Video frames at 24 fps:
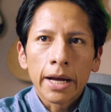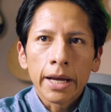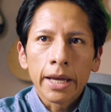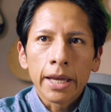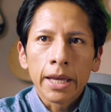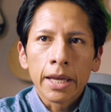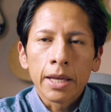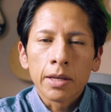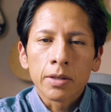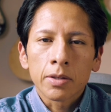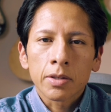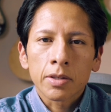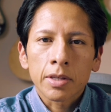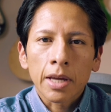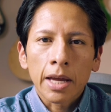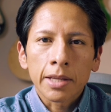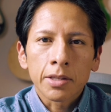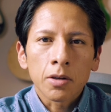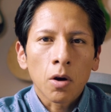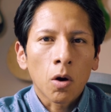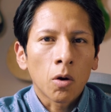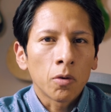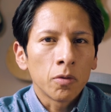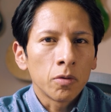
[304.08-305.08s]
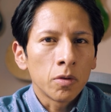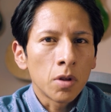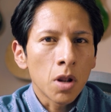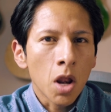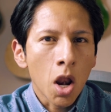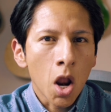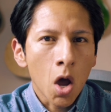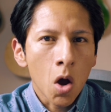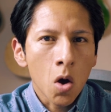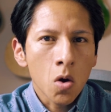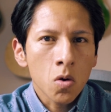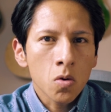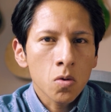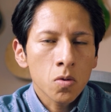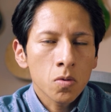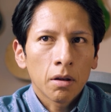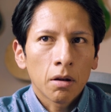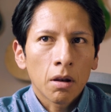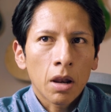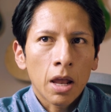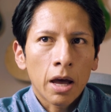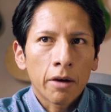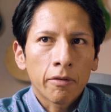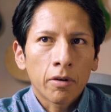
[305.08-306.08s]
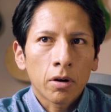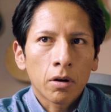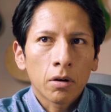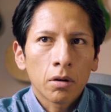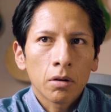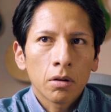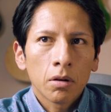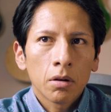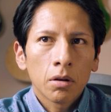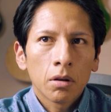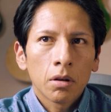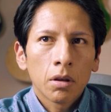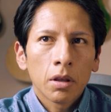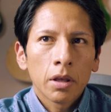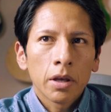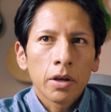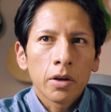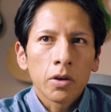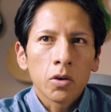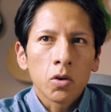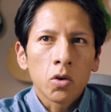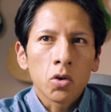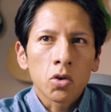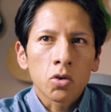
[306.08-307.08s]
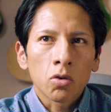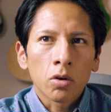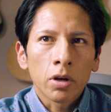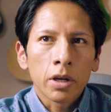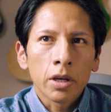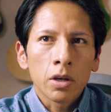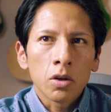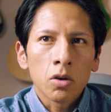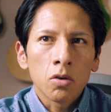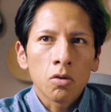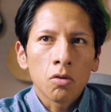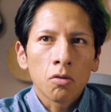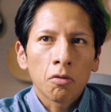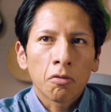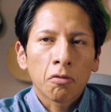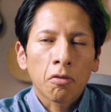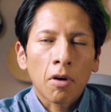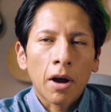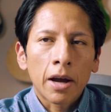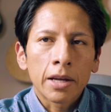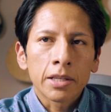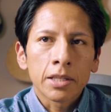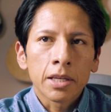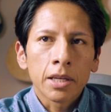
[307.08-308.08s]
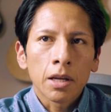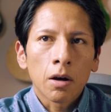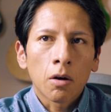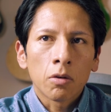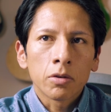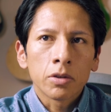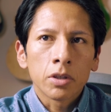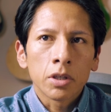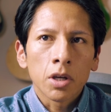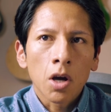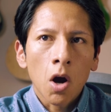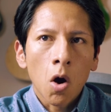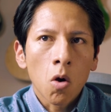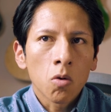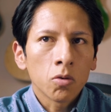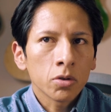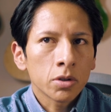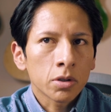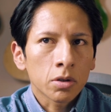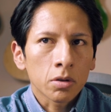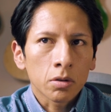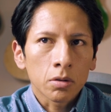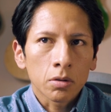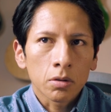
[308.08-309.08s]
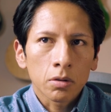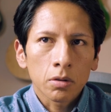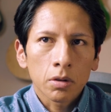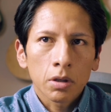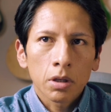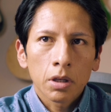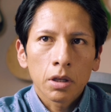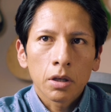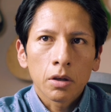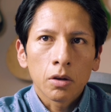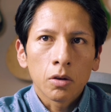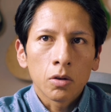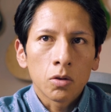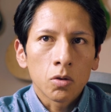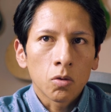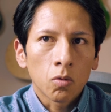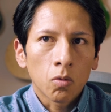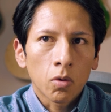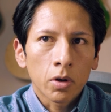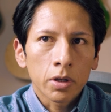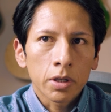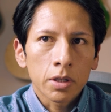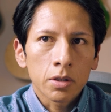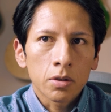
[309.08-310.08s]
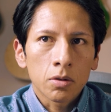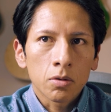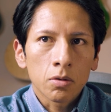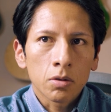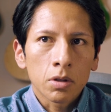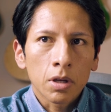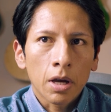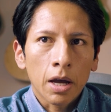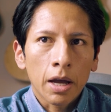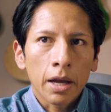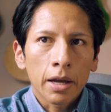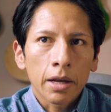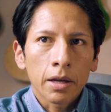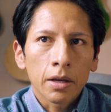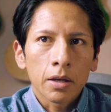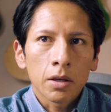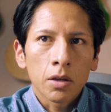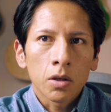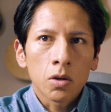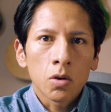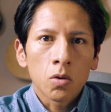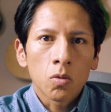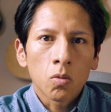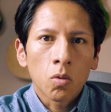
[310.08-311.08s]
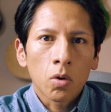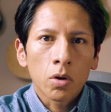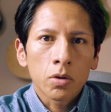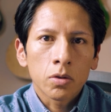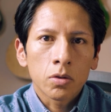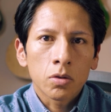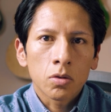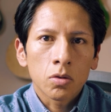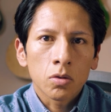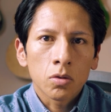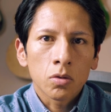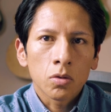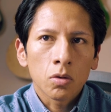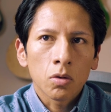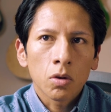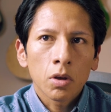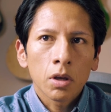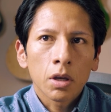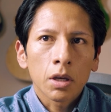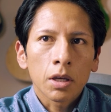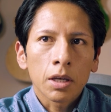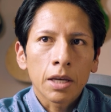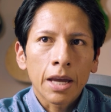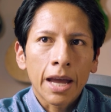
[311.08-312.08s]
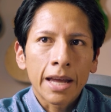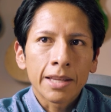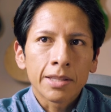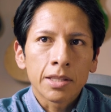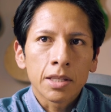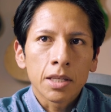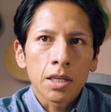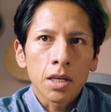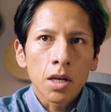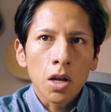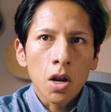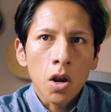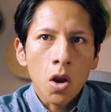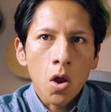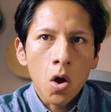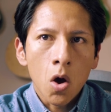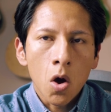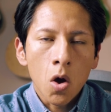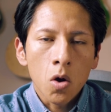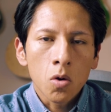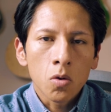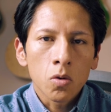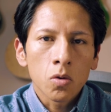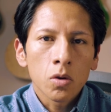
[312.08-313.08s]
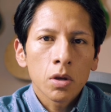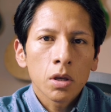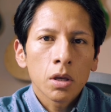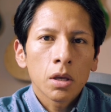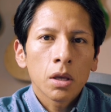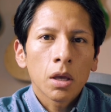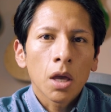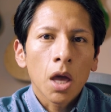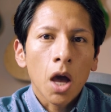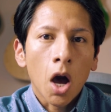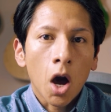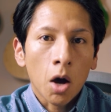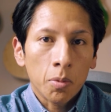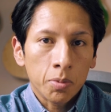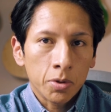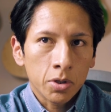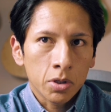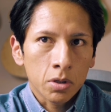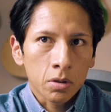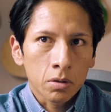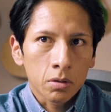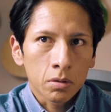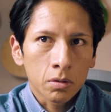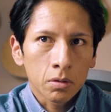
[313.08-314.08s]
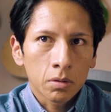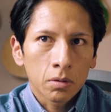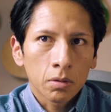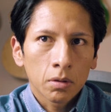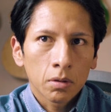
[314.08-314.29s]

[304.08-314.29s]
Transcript: is set on low level. Usually you find it on the auto. You don't want to do that. You want to get the low option.